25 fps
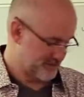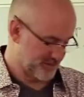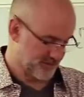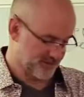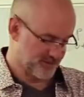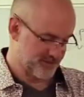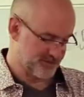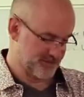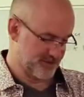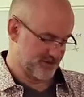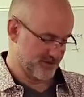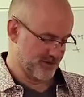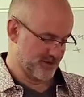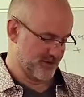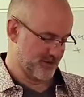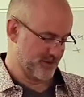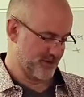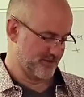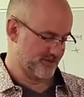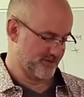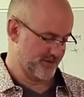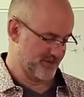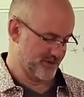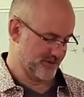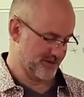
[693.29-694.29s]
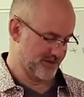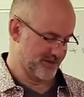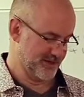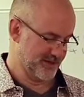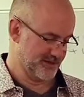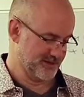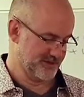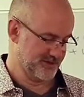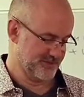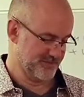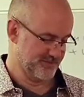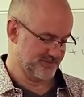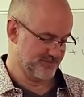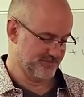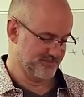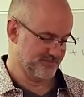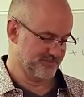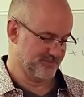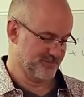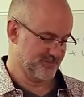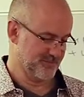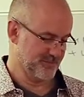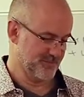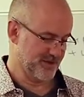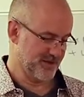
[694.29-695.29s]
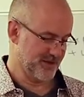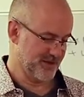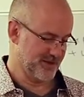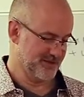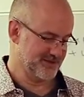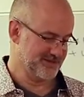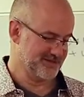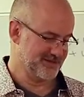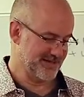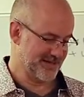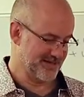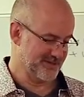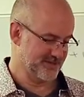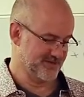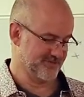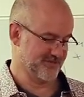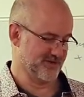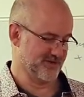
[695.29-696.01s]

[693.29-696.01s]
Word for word: So I'm just going to go over there and get some uh, sound